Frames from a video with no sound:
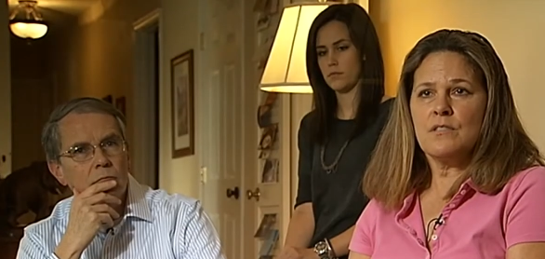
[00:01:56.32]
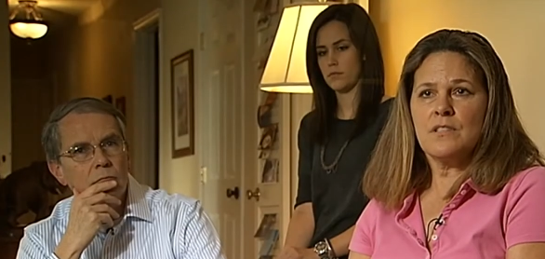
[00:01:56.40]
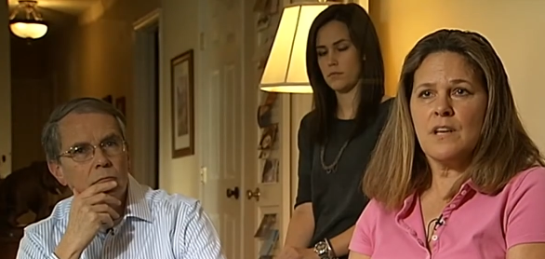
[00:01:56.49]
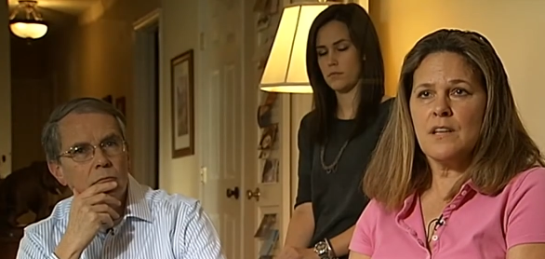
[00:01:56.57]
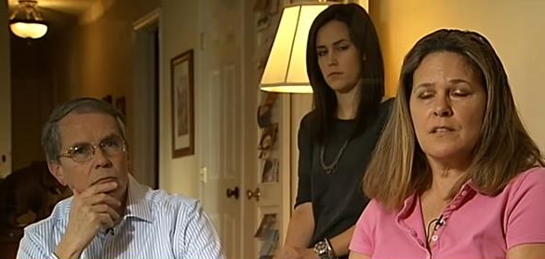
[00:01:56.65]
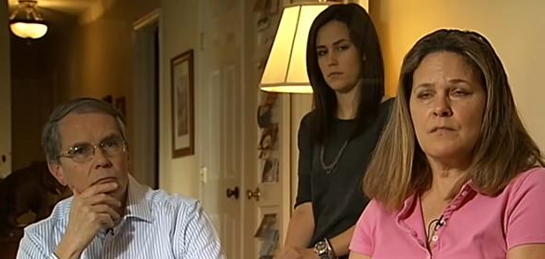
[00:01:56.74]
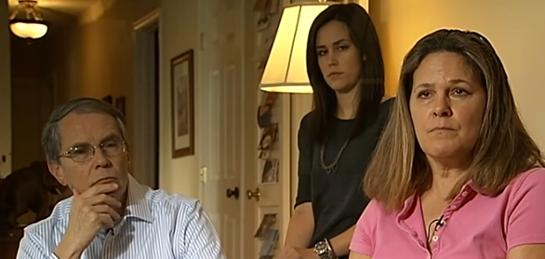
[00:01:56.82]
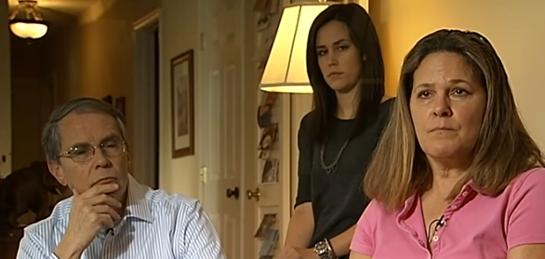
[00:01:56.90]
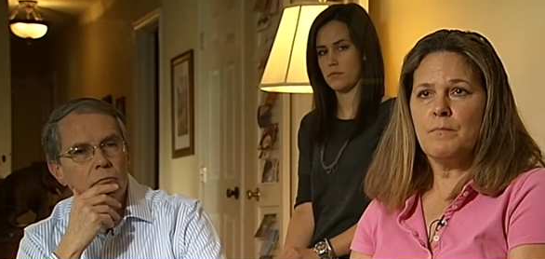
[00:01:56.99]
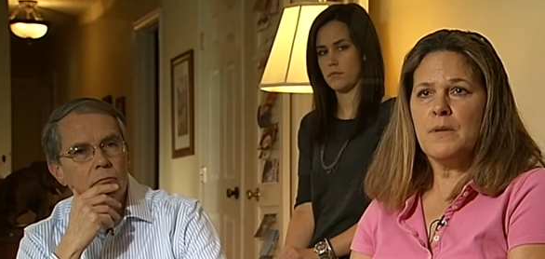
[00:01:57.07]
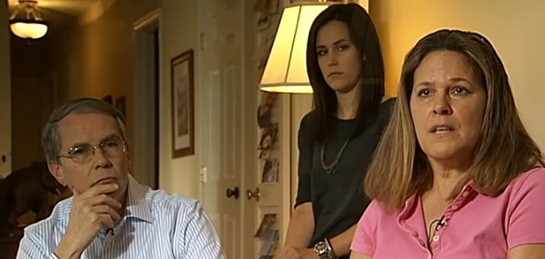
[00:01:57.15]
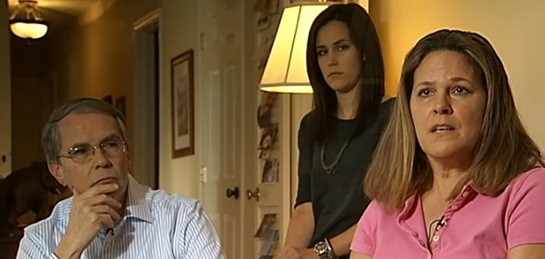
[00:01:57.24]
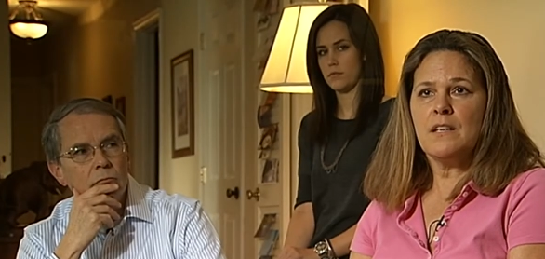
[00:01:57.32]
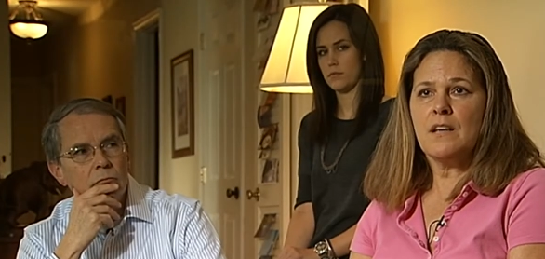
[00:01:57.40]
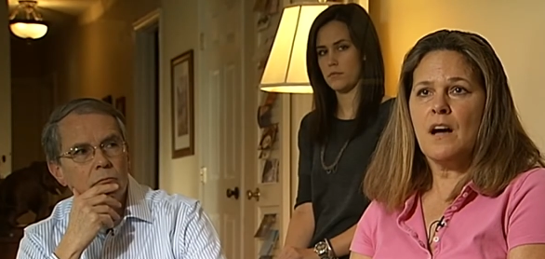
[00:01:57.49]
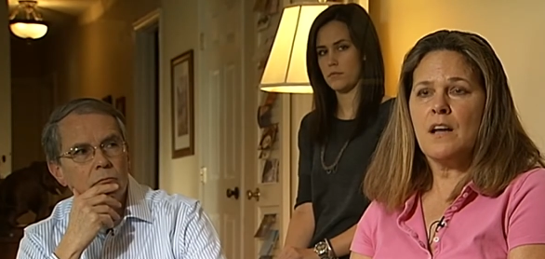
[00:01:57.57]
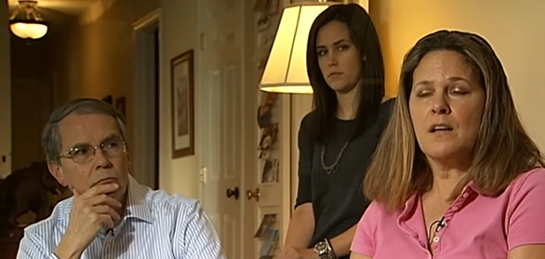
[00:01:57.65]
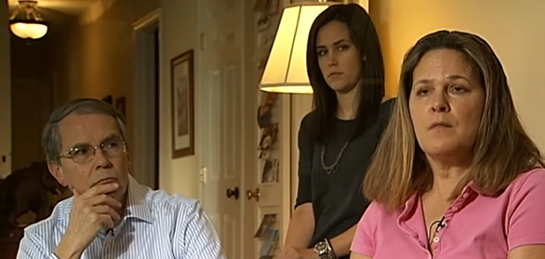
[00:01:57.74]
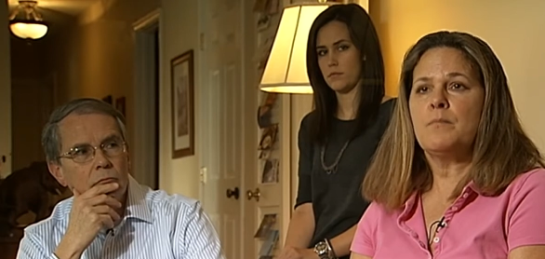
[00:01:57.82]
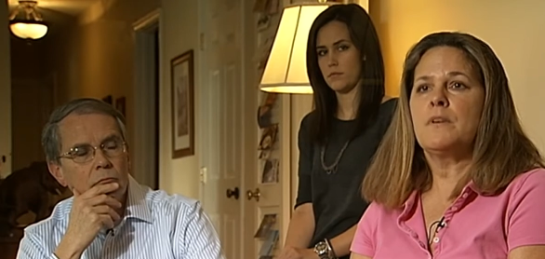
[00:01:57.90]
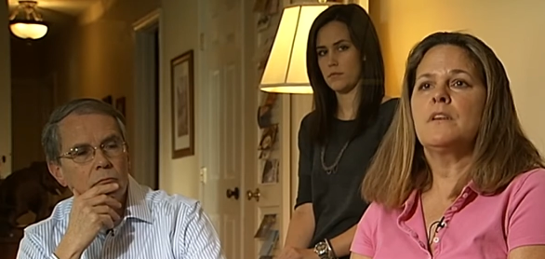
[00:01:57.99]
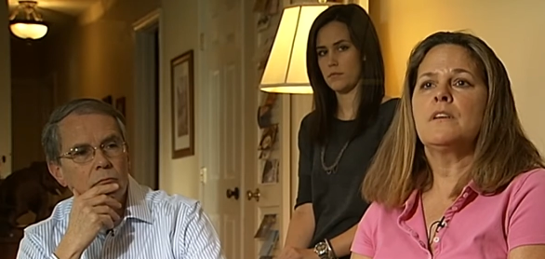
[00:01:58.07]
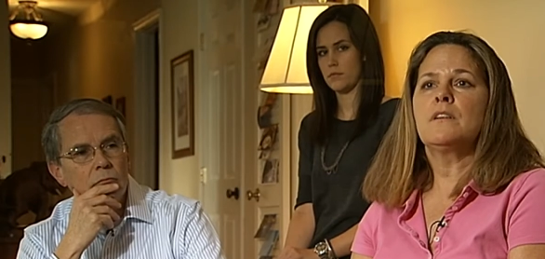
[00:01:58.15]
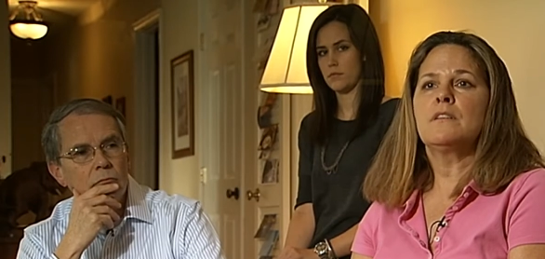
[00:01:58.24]
Speaker 1: son be caught up
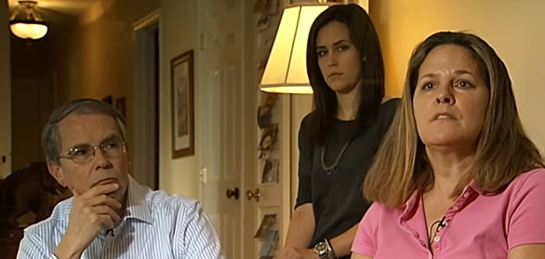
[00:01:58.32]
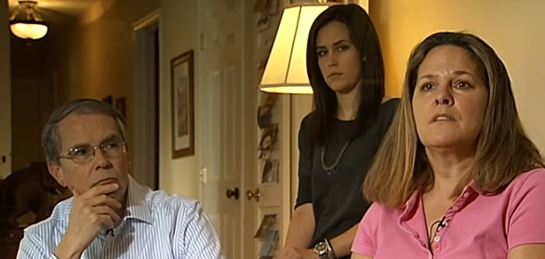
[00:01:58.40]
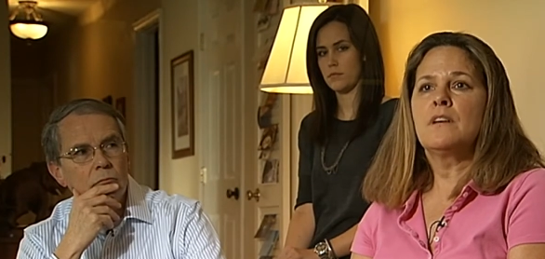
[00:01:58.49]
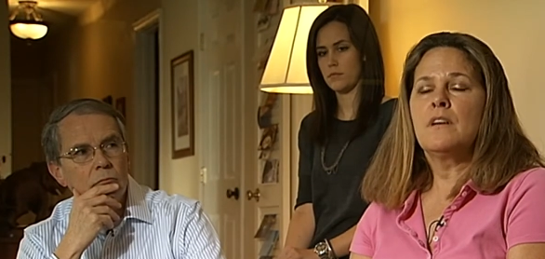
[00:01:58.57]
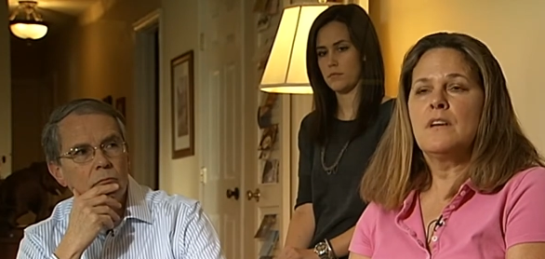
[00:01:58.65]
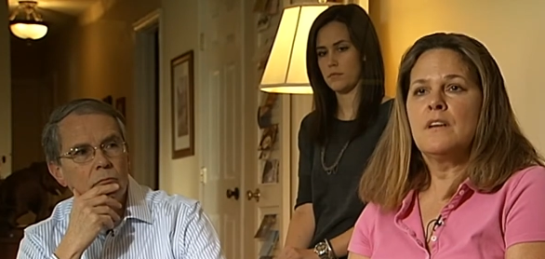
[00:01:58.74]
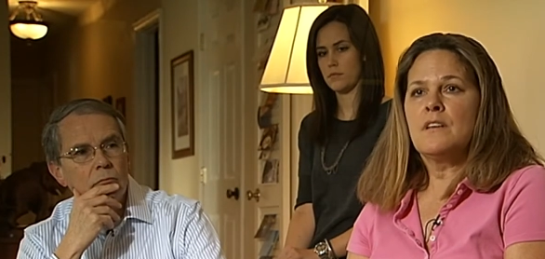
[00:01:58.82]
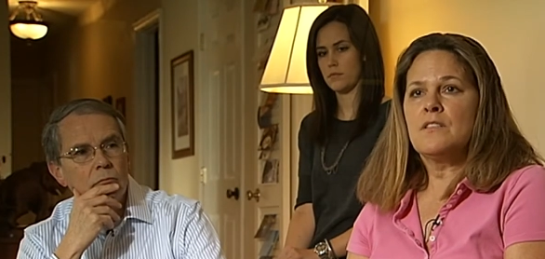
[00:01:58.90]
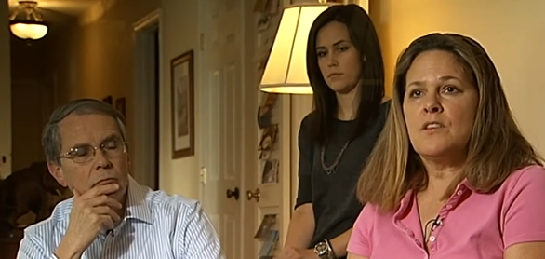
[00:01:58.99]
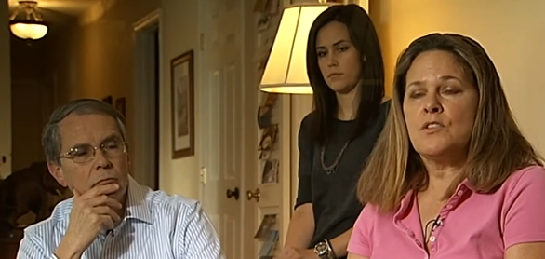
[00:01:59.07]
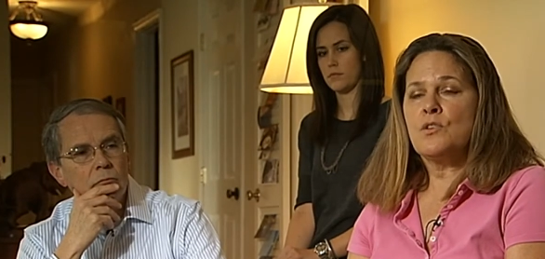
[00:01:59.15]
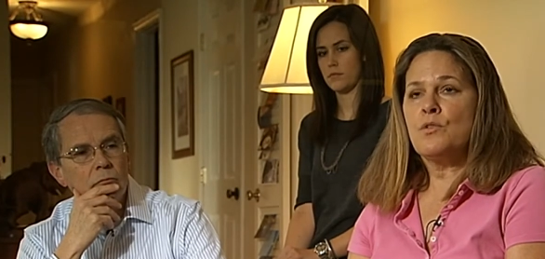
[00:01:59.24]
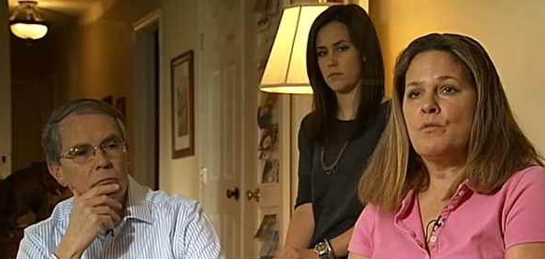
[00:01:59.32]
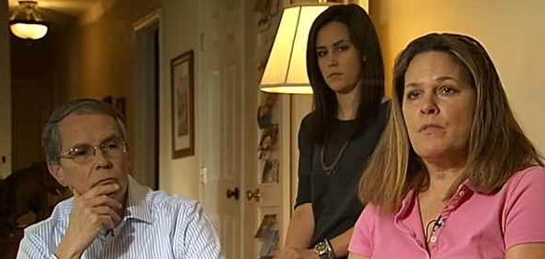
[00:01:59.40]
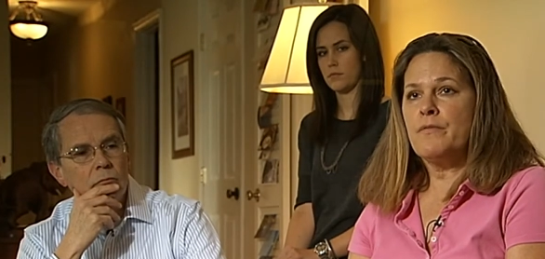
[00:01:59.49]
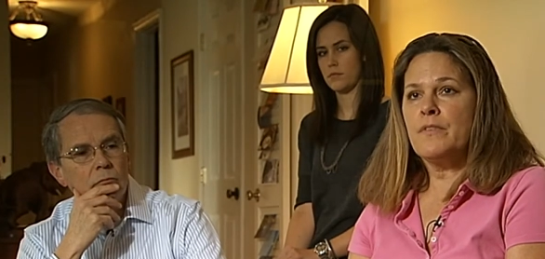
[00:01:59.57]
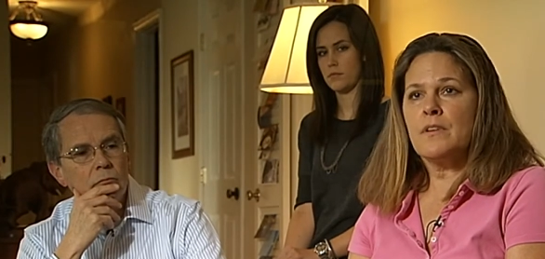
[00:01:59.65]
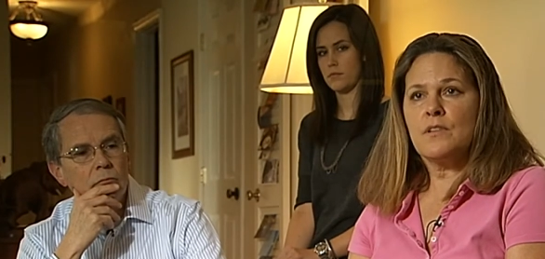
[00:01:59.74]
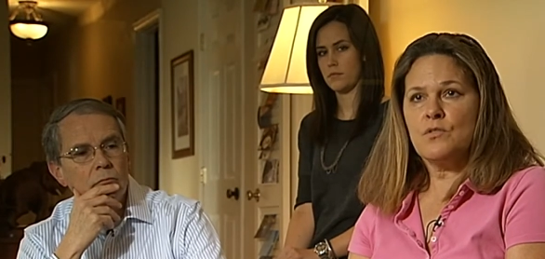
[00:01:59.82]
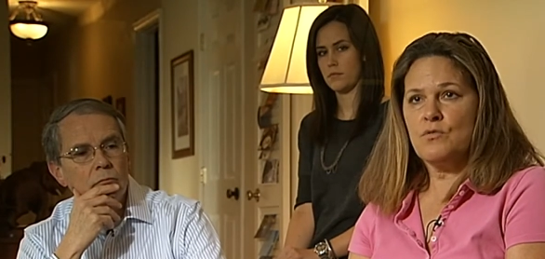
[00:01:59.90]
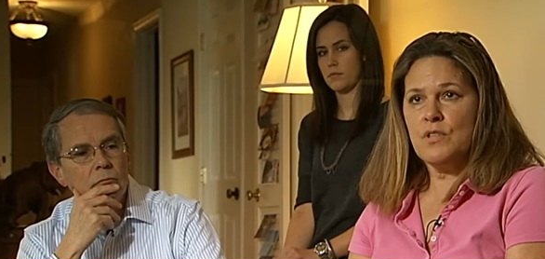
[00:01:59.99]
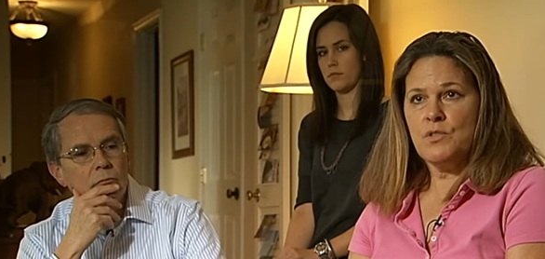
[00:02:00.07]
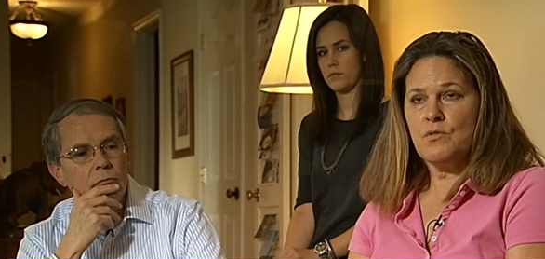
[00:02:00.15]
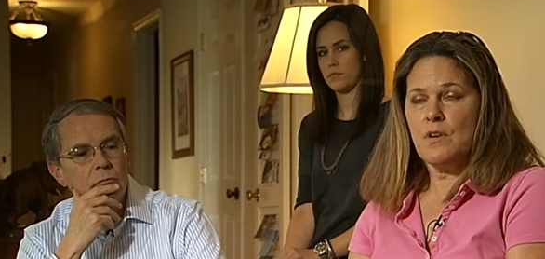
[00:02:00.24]
in such a horrific
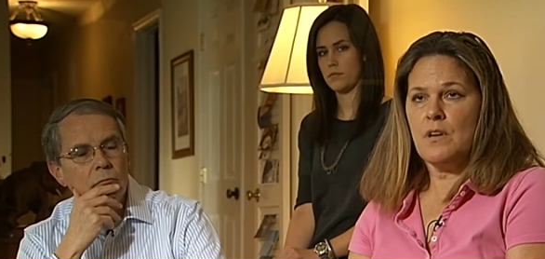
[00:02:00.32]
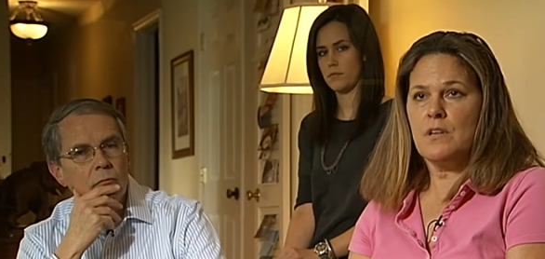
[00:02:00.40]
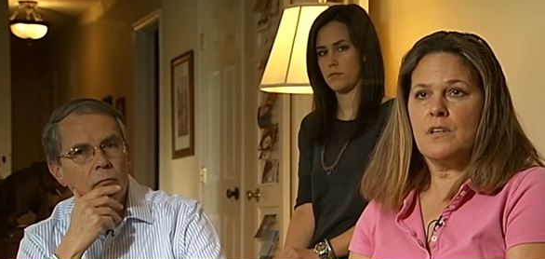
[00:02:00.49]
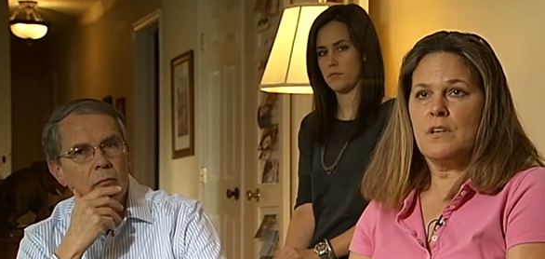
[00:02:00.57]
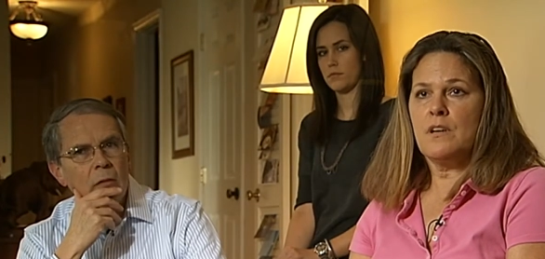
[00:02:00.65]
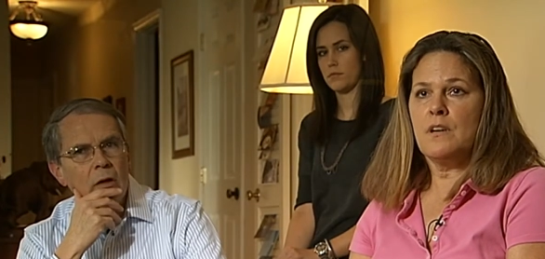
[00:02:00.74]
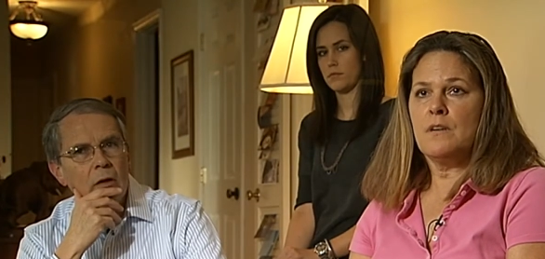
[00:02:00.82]
street drug?